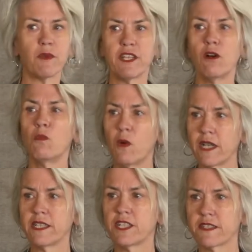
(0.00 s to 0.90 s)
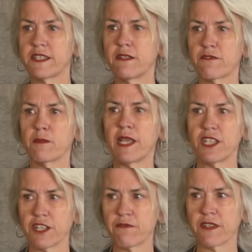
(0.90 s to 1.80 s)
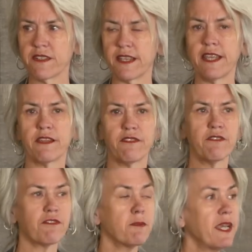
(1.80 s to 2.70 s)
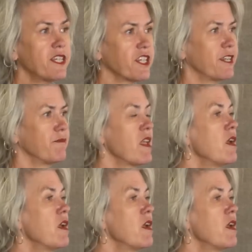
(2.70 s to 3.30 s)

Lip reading: we don't want just information for the sake of information.